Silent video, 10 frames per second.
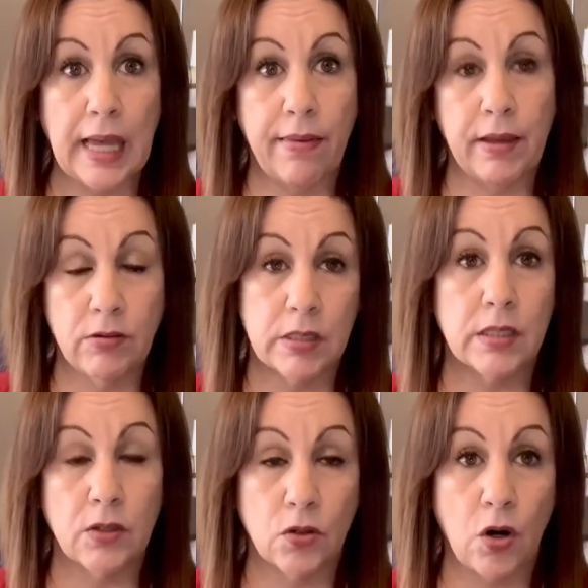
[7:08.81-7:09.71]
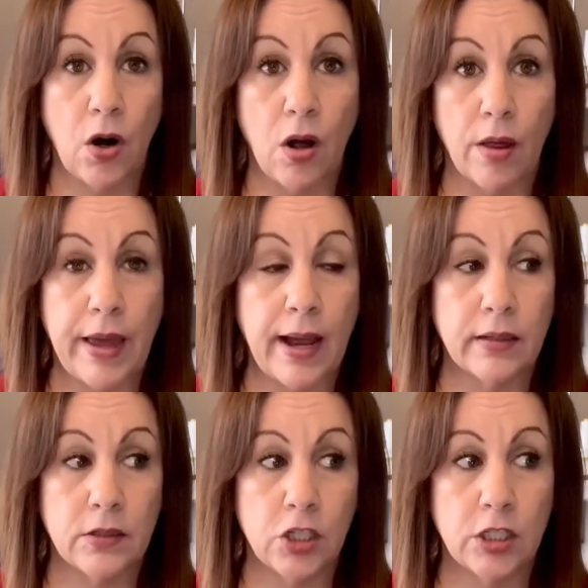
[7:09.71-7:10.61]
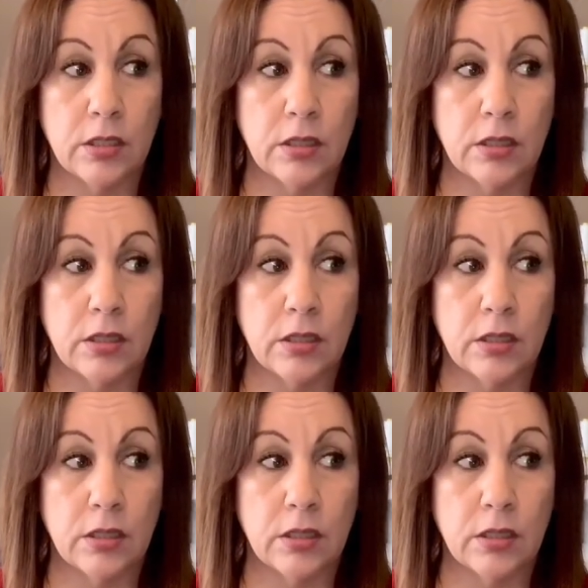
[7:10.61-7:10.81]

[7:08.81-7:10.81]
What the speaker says: And here's this little girl that just,